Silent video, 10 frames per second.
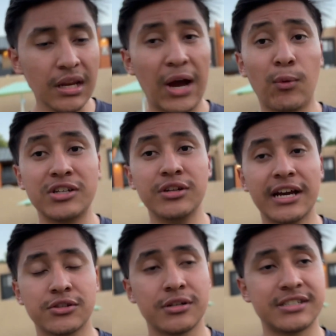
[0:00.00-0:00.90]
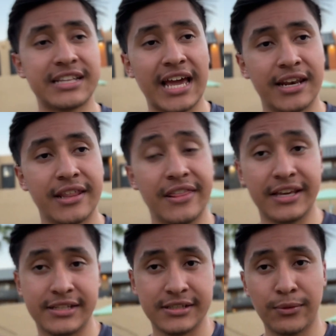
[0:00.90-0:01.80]
I want you guys to understand
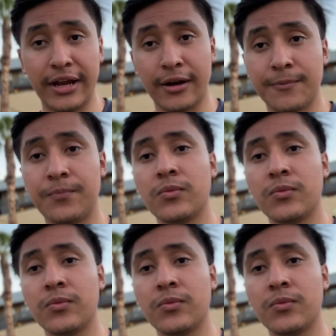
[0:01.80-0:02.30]
this right here.